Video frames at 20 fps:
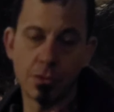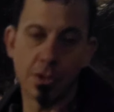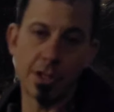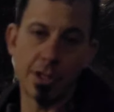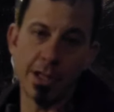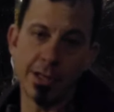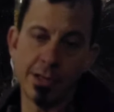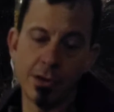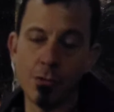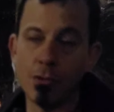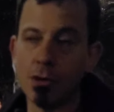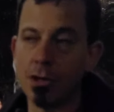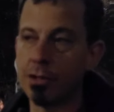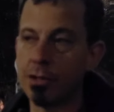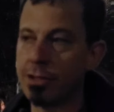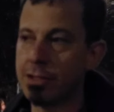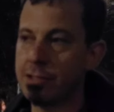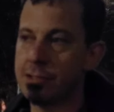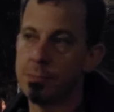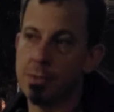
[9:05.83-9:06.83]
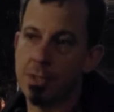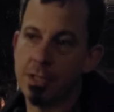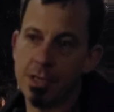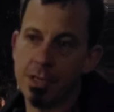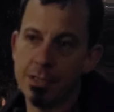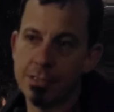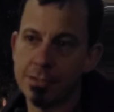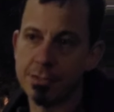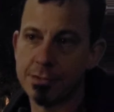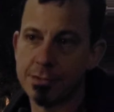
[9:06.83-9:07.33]
well, I know all this
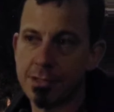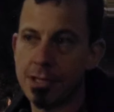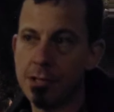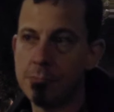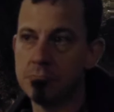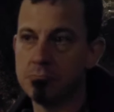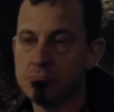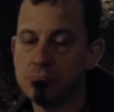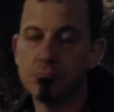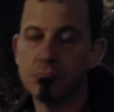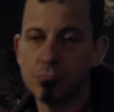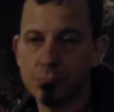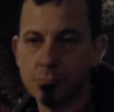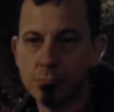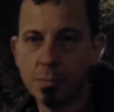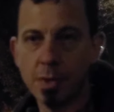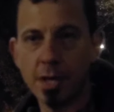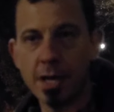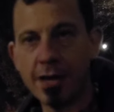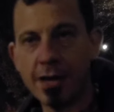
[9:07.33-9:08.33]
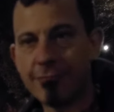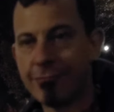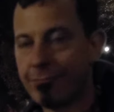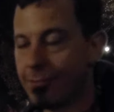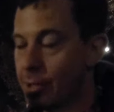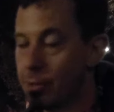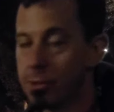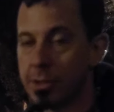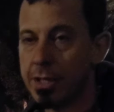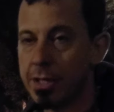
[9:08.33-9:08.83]
because I'm a
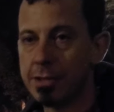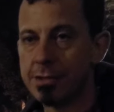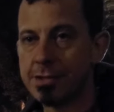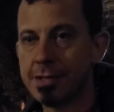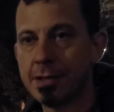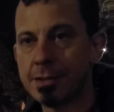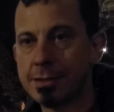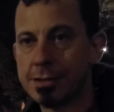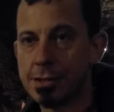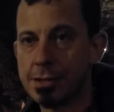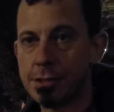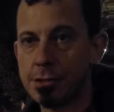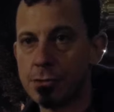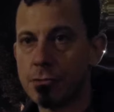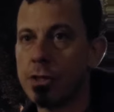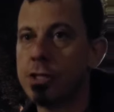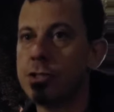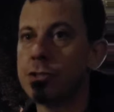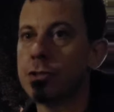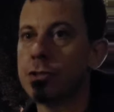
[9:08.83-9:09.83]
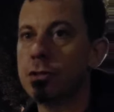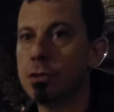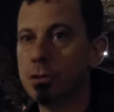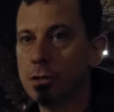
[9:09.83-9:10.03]
fairly intelligent creature.